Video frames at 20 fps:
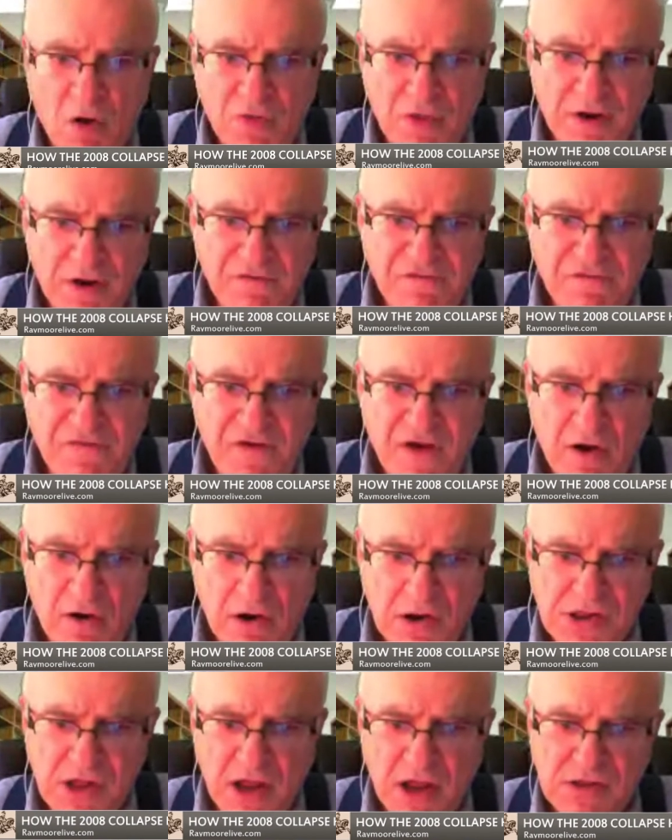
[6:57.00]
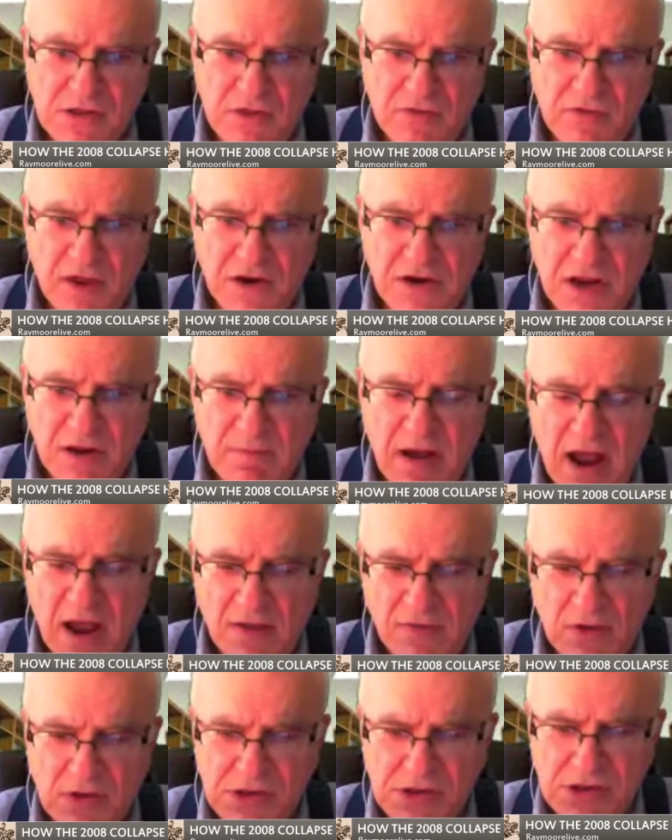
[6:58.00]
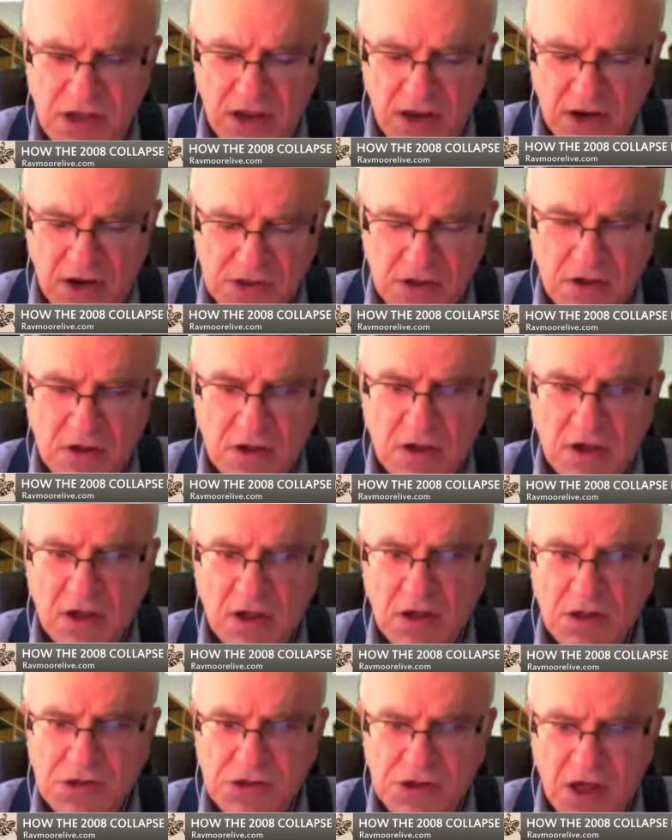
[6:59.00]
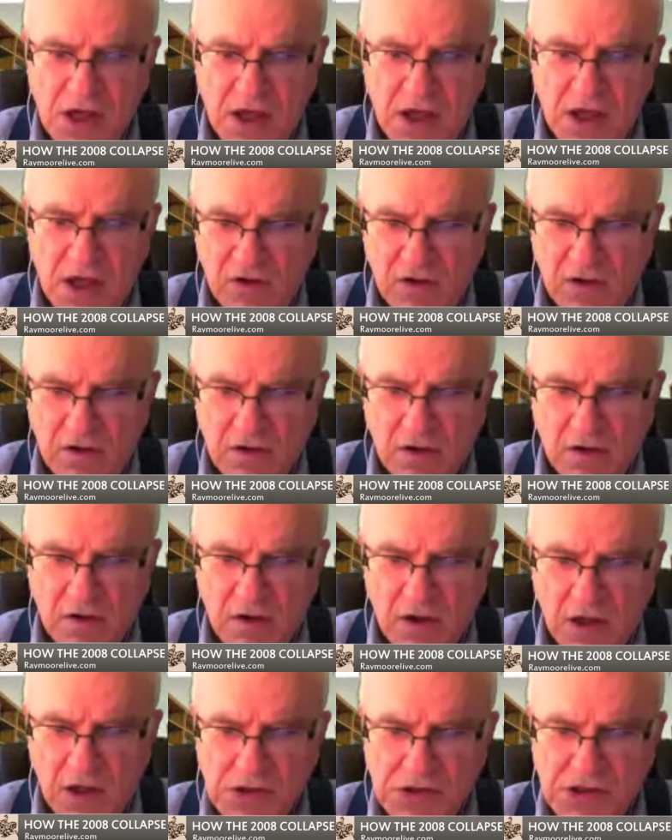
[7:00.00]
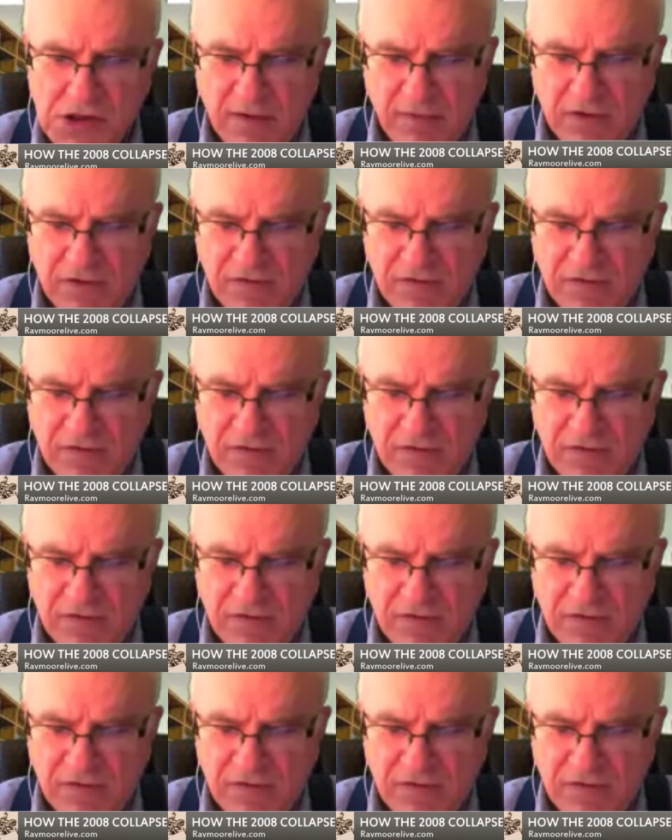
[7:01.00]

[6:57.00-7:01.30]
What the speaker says: the nefarious things that they did behind the scenes to save us